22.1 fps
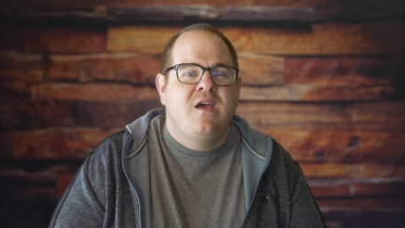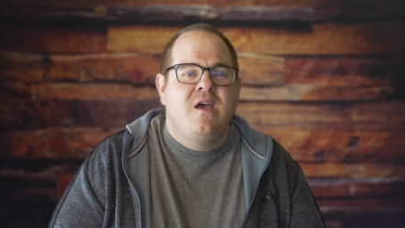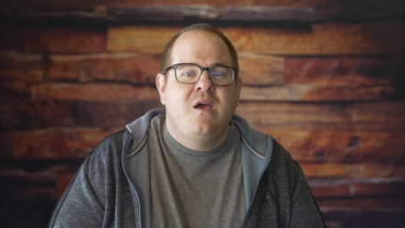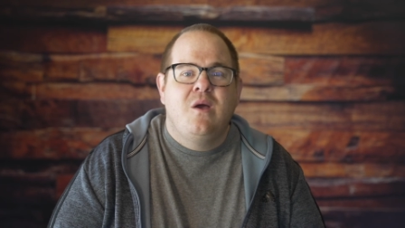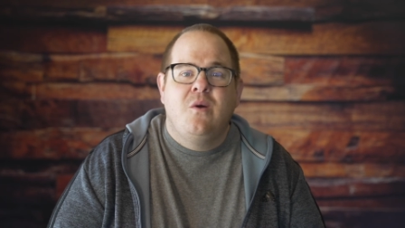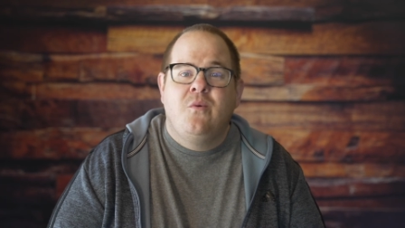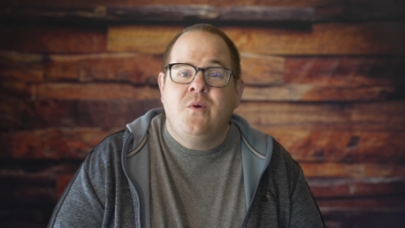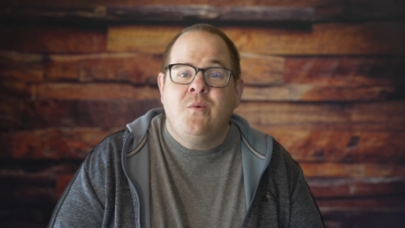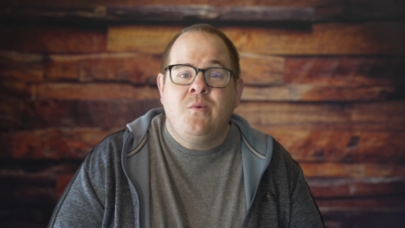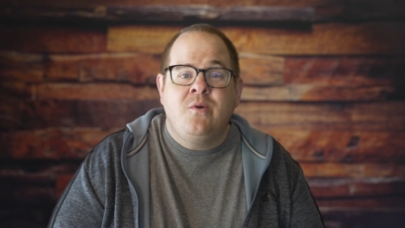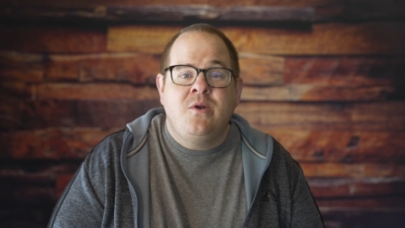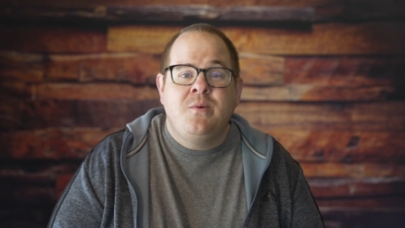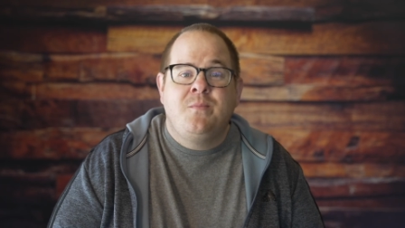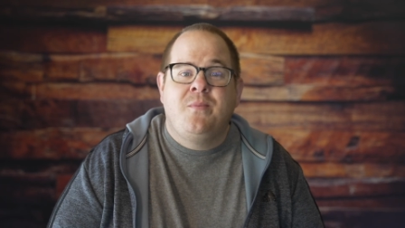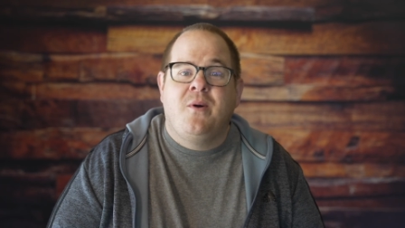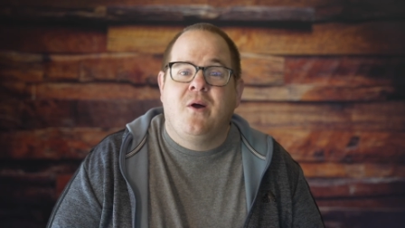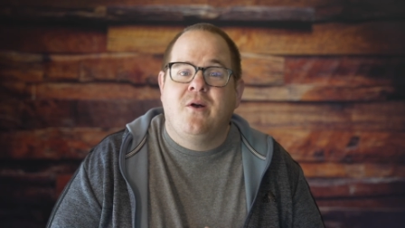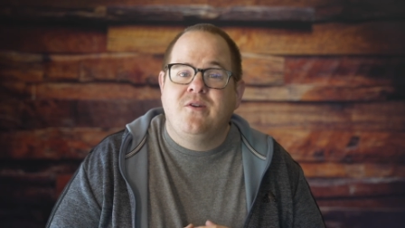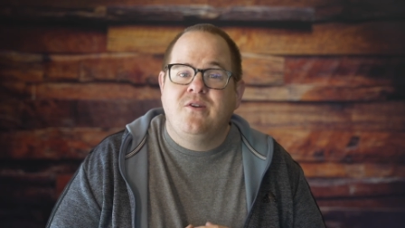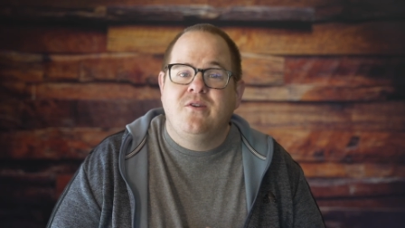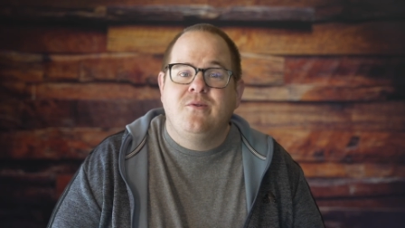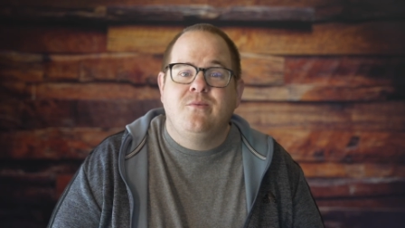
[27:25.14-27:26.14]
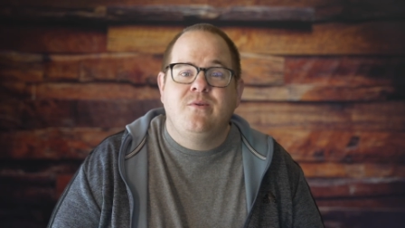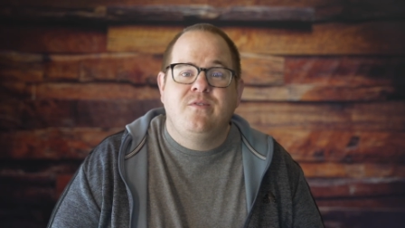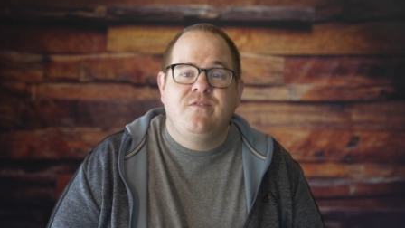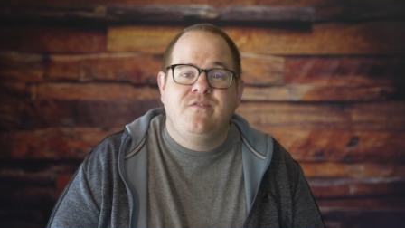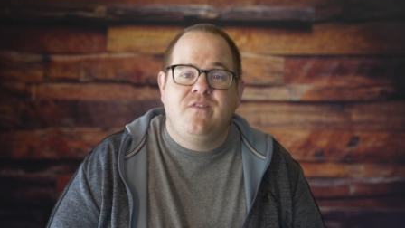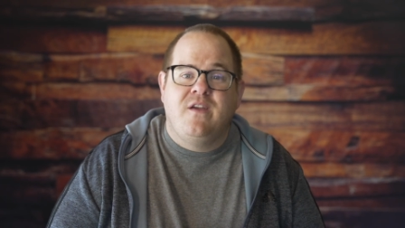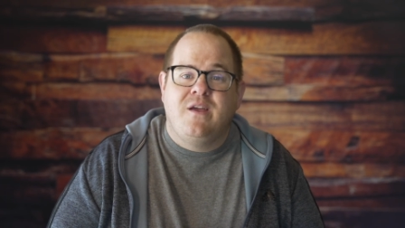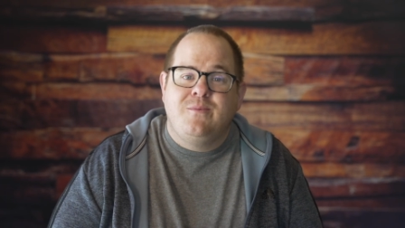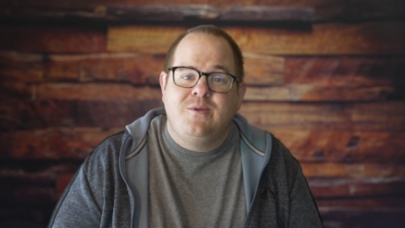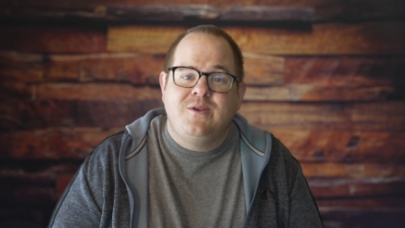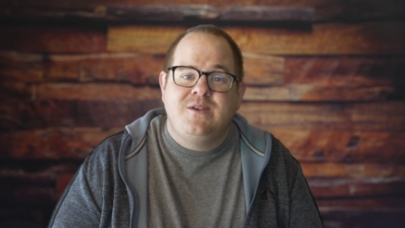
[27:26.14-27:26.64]
We want to partner with
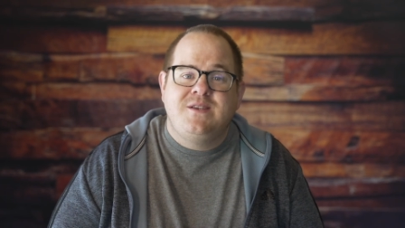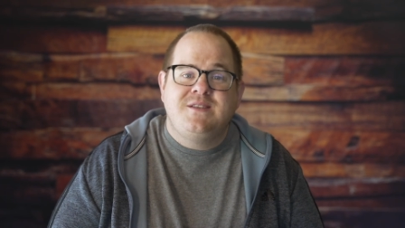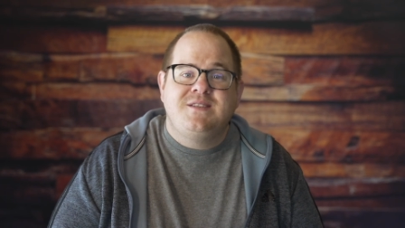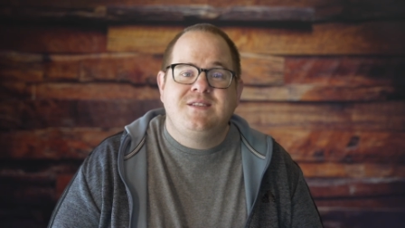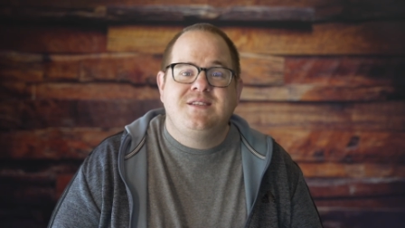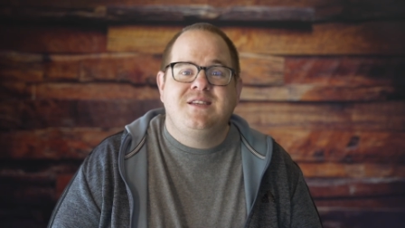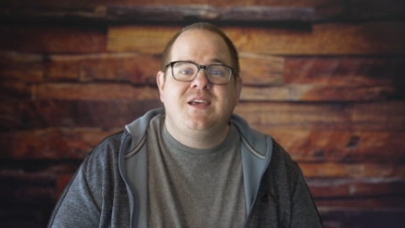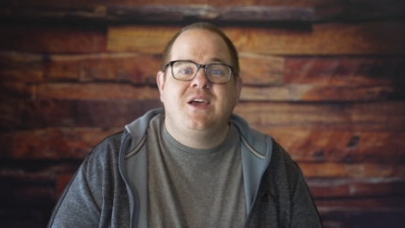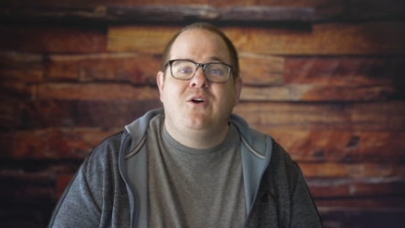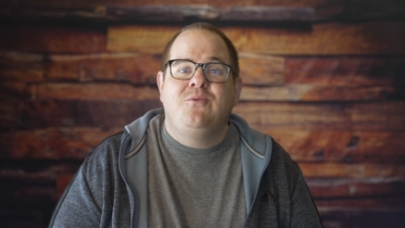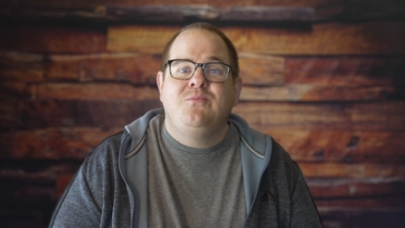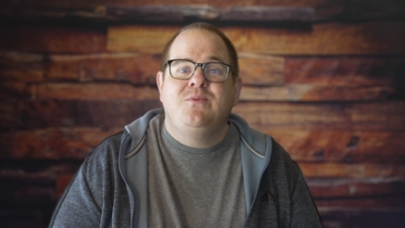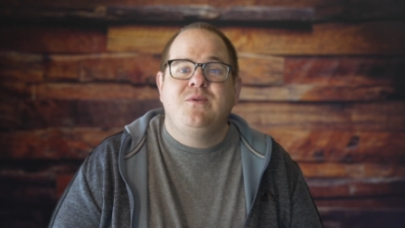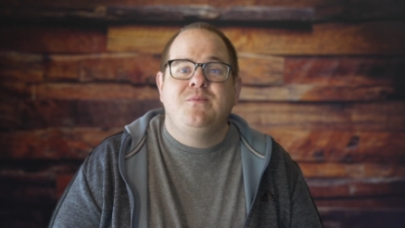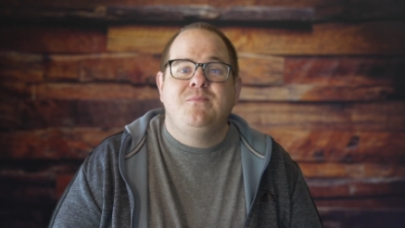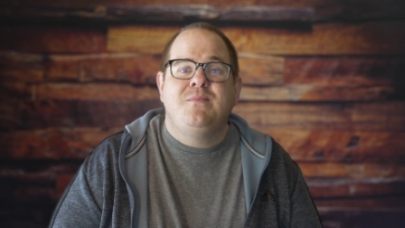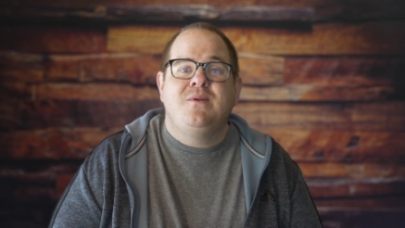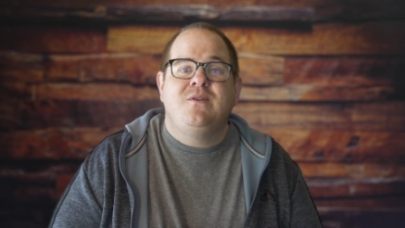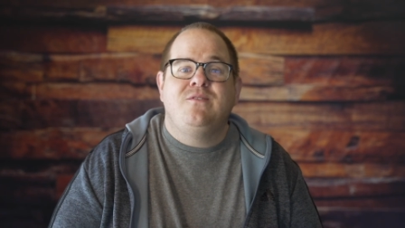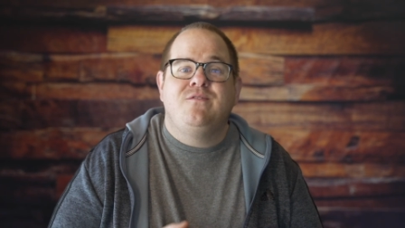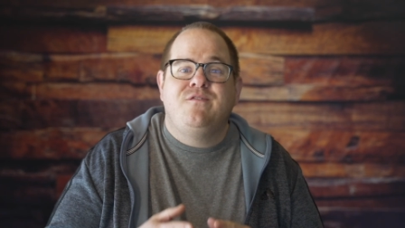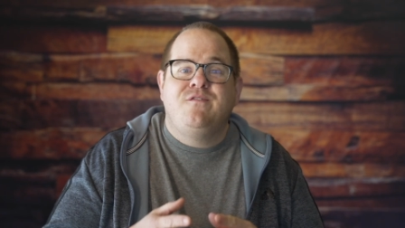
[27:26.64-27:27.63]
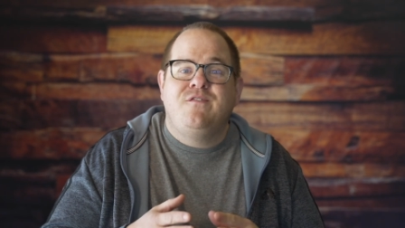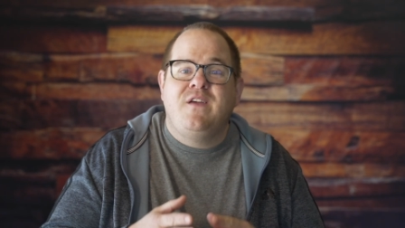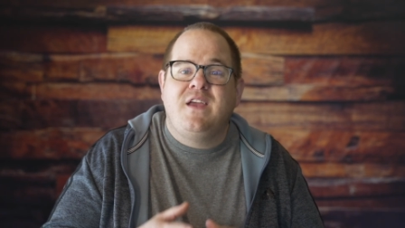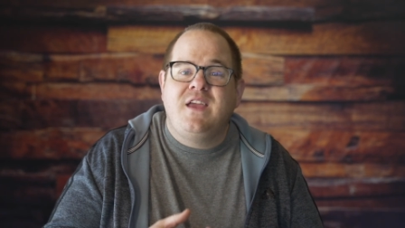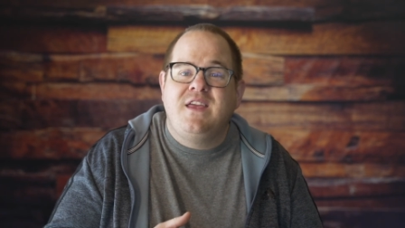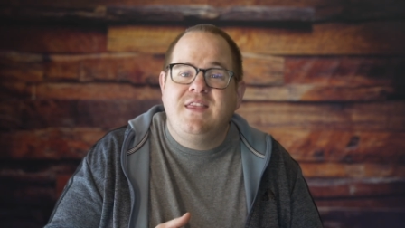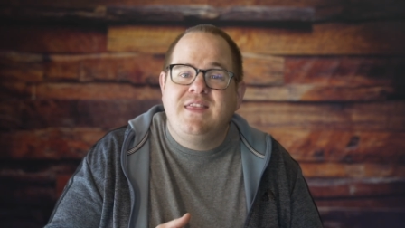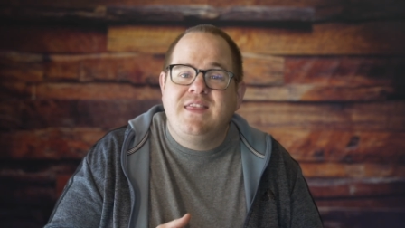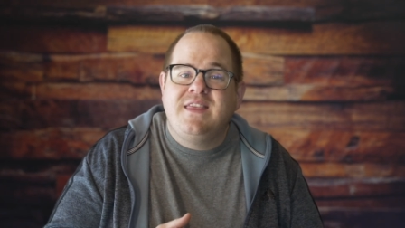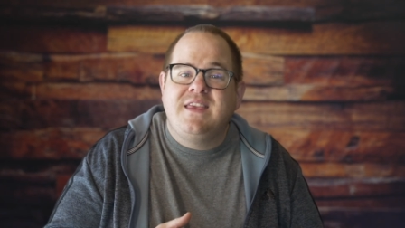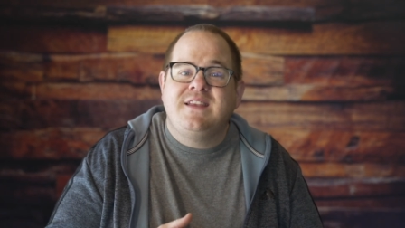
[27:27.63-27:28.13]
families to help them build
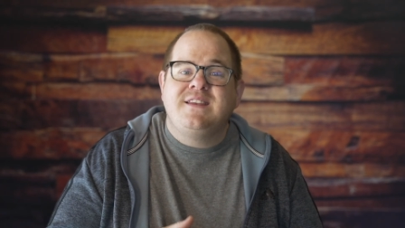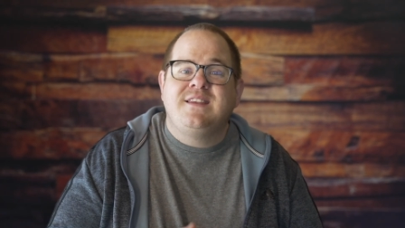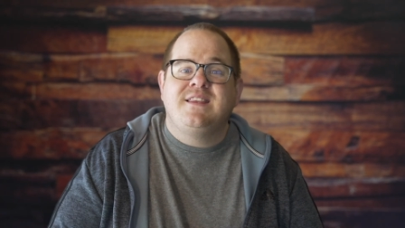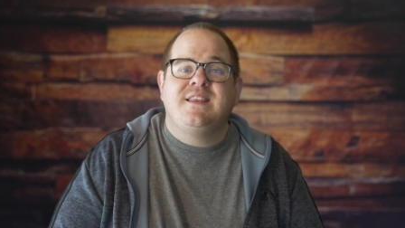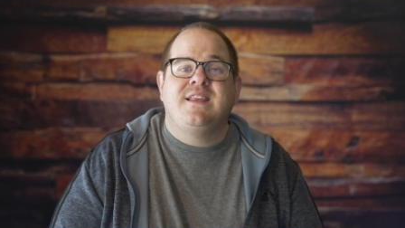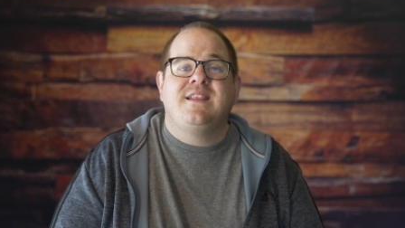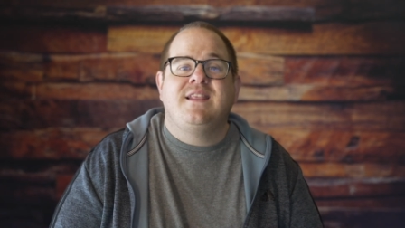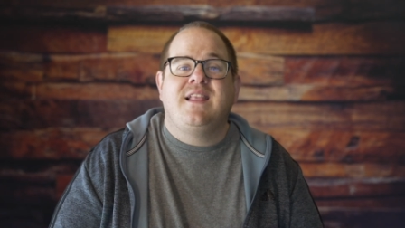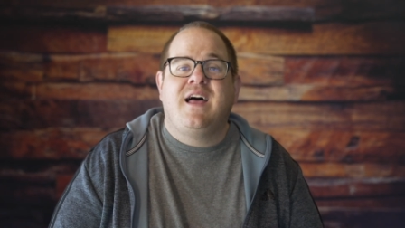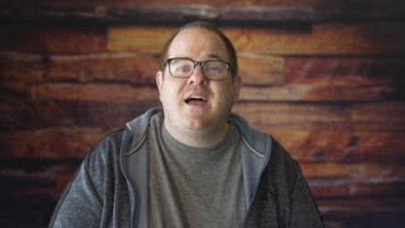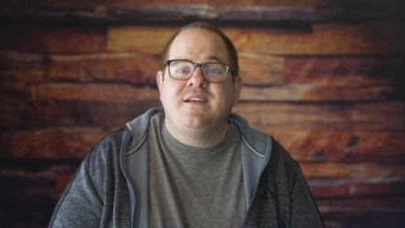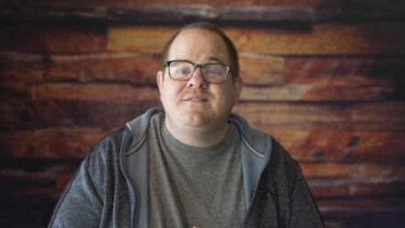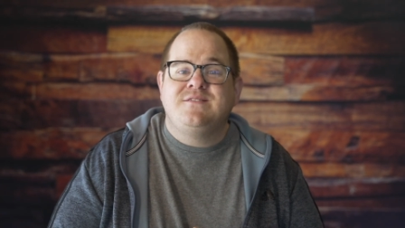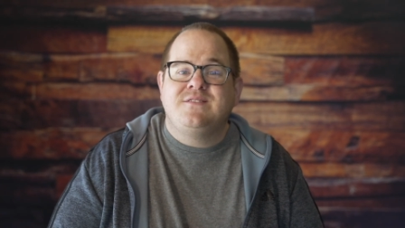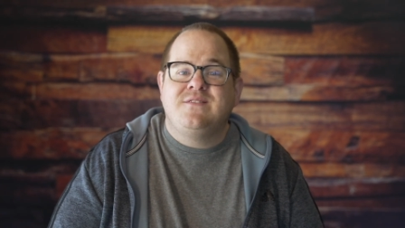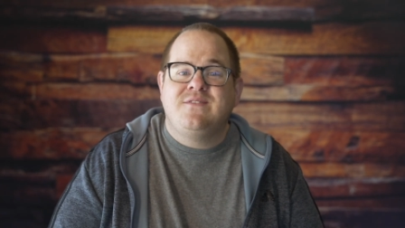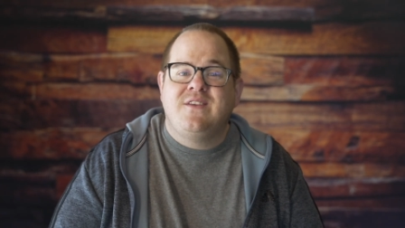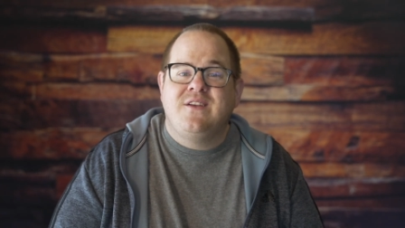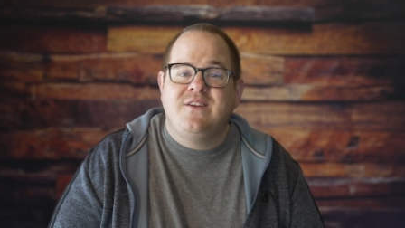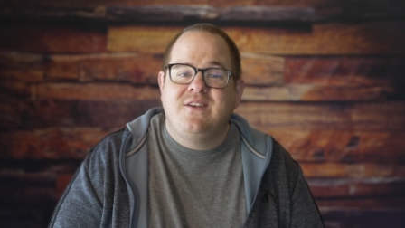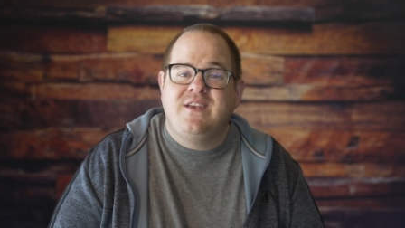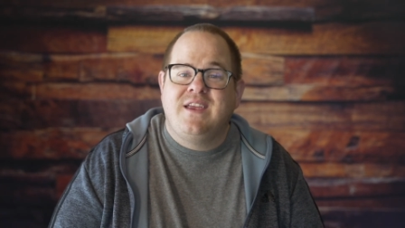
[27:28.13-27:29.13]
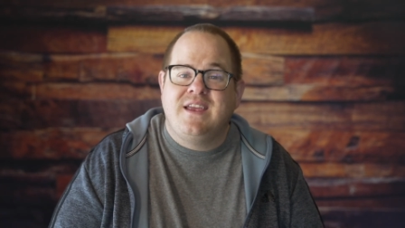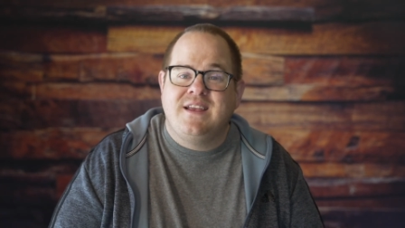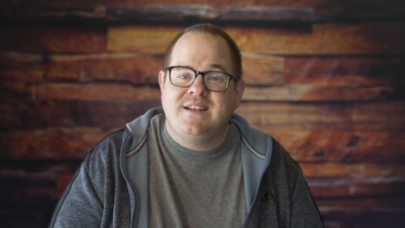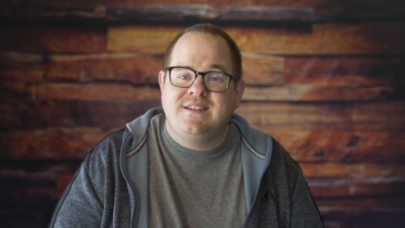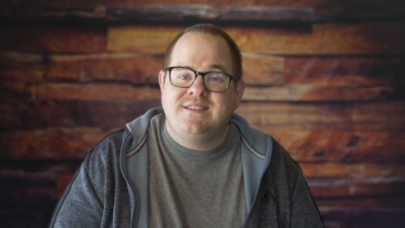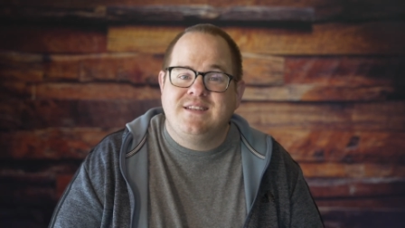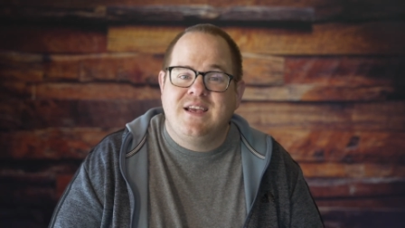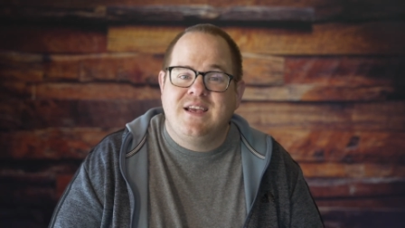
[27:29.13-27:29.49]
faith into the lives of their kids at